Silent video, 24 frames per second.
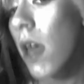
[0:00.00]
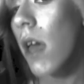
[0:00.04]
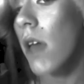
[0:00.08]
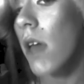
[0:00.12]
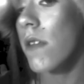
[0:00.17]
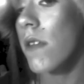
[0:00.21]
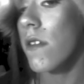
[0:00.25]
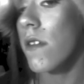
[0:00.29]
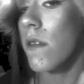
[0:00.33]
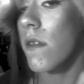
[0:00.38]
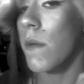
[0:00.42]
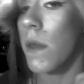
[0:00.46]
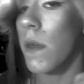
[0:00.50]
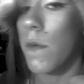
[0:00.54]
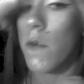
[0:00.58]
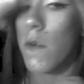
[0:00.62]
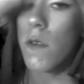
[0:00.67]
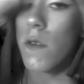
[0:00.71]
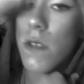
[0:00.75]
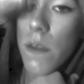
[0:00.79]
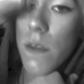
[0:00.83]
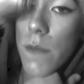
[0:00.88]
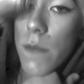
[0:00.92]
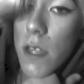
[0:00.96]
And to the people
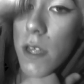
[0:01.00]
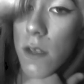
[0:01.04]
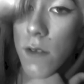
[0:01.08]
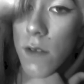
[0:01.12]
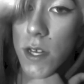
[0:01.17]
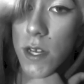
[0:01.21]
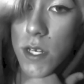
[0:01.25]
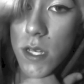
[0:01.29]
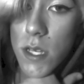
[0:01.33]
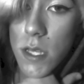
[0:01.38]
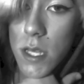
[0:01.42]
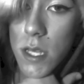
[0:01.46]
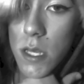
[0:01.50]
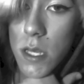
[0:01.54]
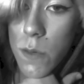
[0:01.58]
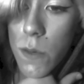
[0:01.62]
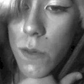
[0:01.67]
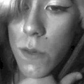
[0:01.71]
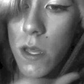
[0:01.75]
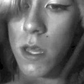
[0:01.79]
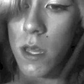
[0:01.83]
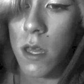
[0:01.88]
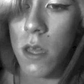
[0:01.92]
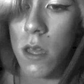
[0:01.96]
who submitted questions this
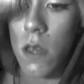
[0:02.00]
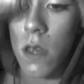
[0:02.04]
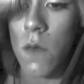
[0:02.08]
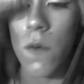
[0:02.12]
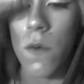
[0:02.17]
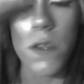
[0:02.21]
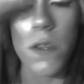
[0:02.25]
week, you will